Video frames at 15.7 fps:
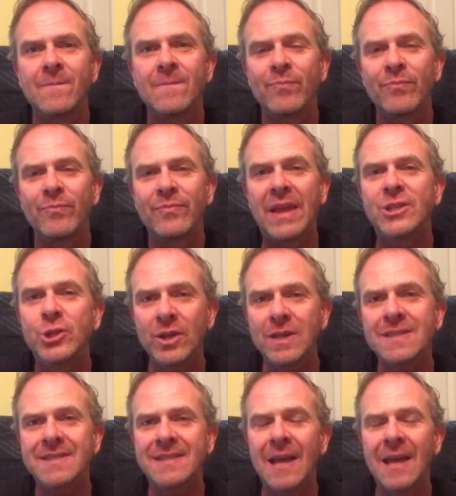they took a
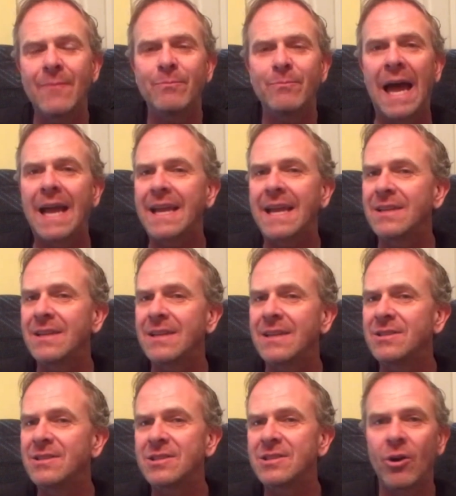step back and
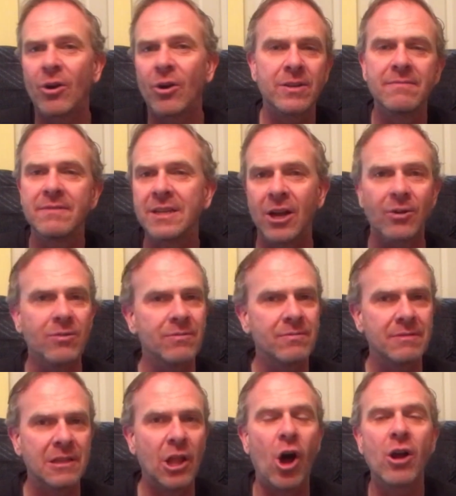started, you know,
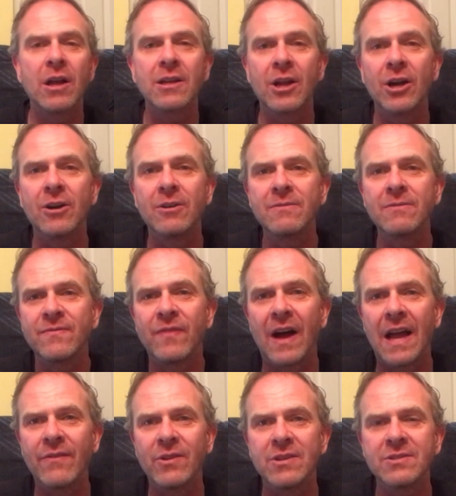long ago,
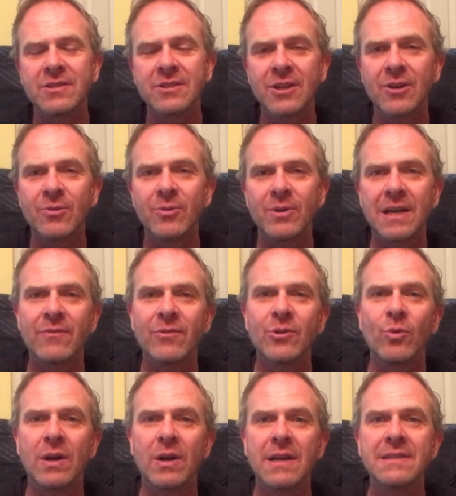five years ago, whatever
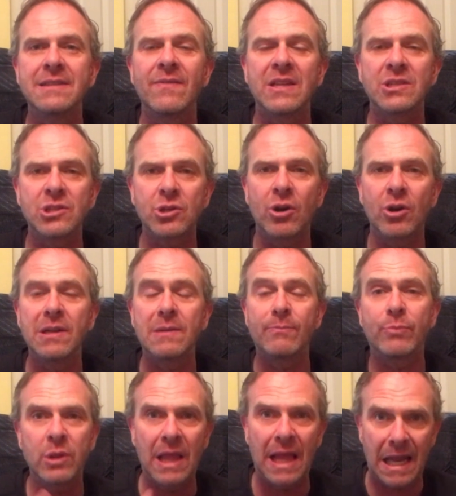it was, and they started
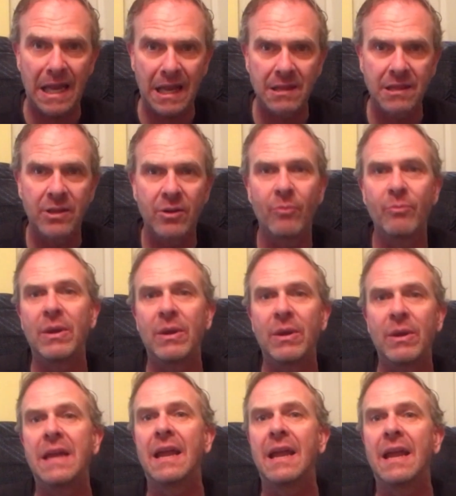planning a little
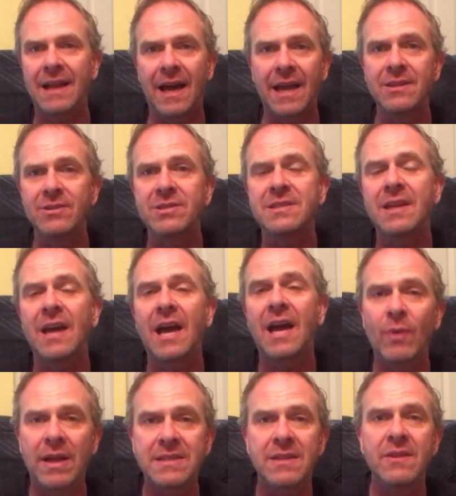bit, and it got a little
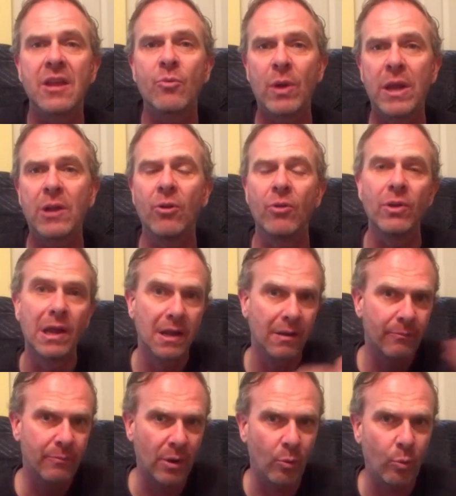sideways, and they wiggled.
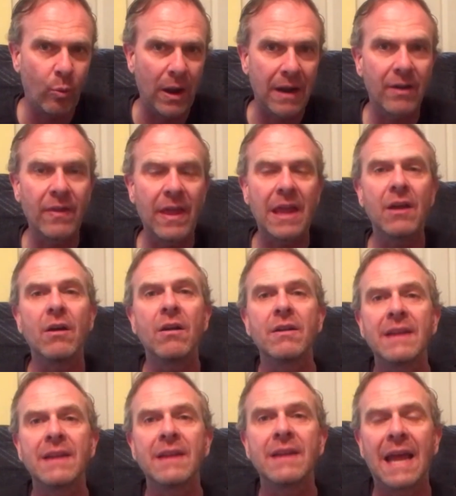But where they are
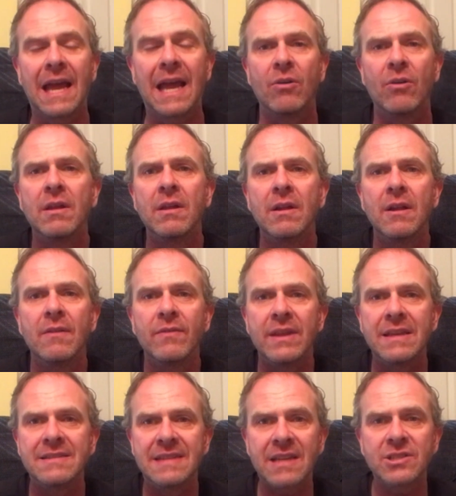now
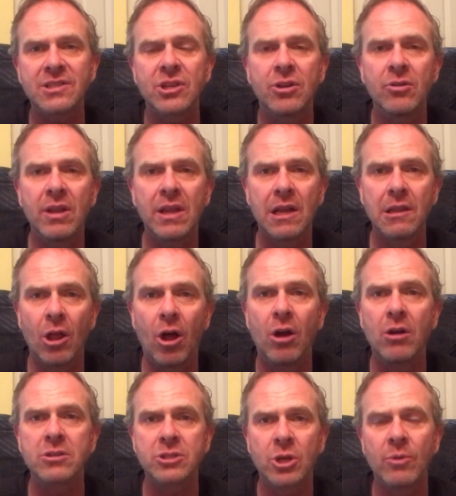is executing a
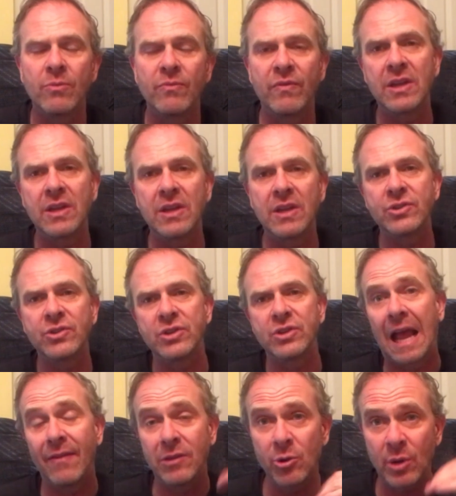long term vision.
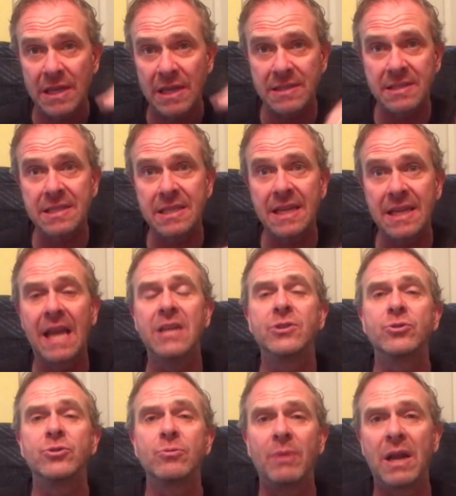And you can see
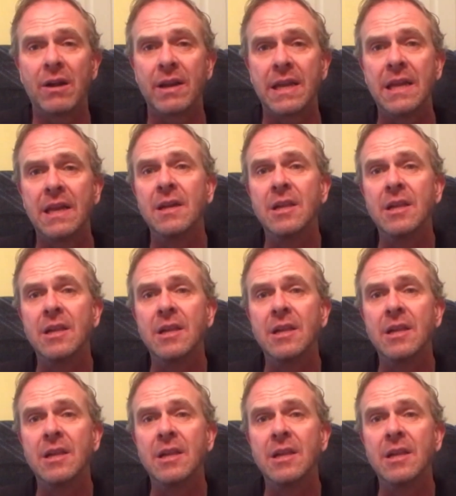Andrew Berry